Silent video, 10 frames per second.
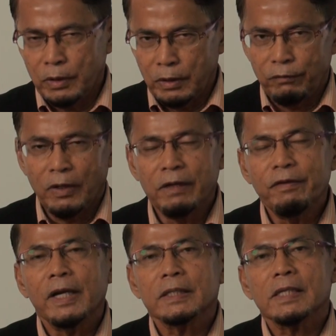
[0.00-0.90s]
if you're
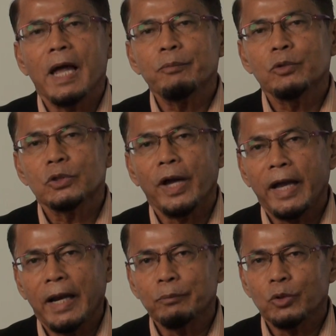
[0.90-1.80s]
living in a slum, you
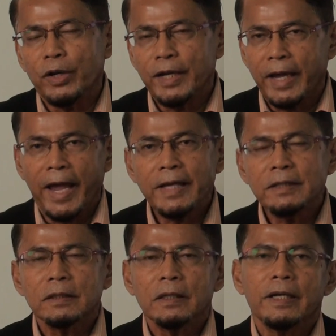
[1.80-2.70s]
end up joining
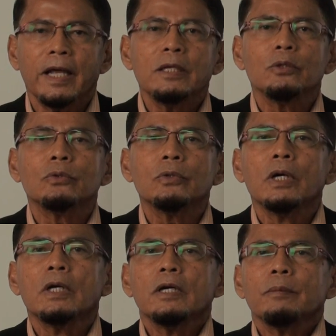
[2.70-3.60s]
gangs, and then
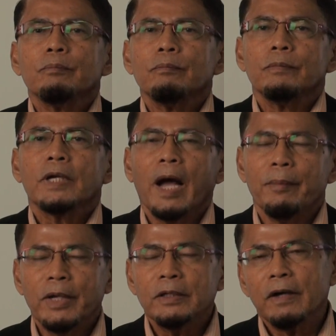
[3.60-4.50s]
you
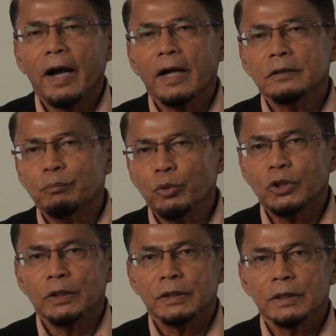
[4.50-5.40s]
becoming drug
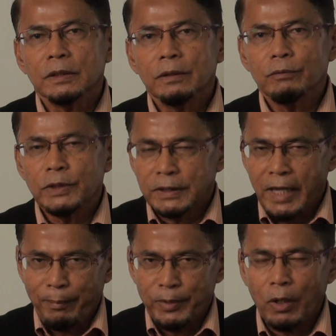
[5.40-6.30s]
pushers, which is
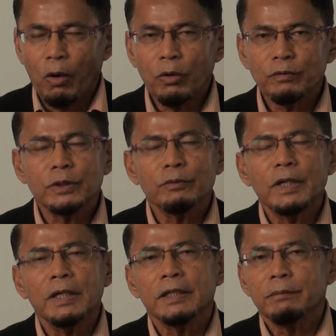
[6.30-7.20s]
happening all over the
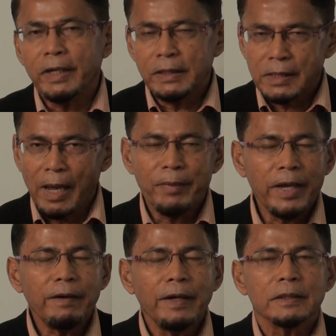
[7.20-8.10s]
world in many slum
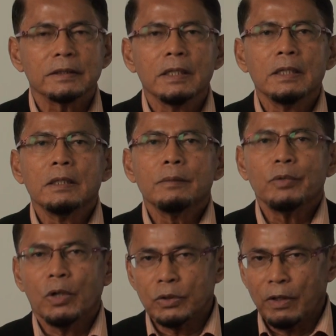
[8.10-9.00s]
areas
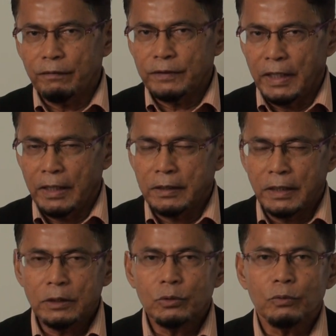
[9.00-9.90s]
because of the
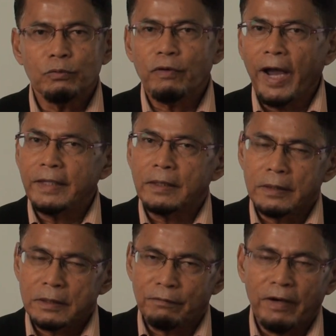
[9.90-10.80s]
need to fight
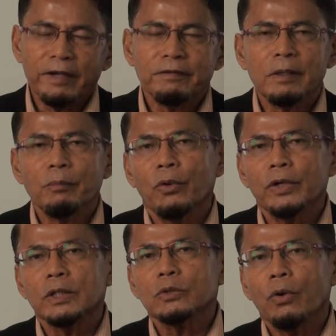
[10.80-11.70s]
and survival
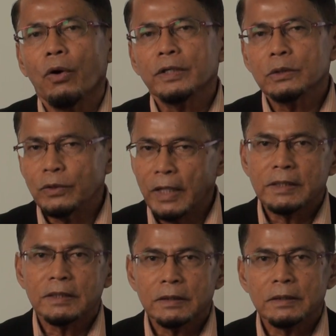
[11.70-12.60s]
mode and so on. So
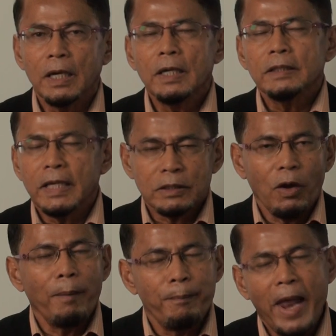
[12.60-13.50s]
there's
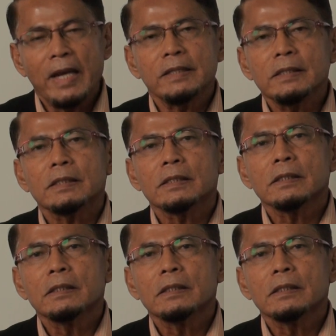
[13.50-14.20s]
not a balance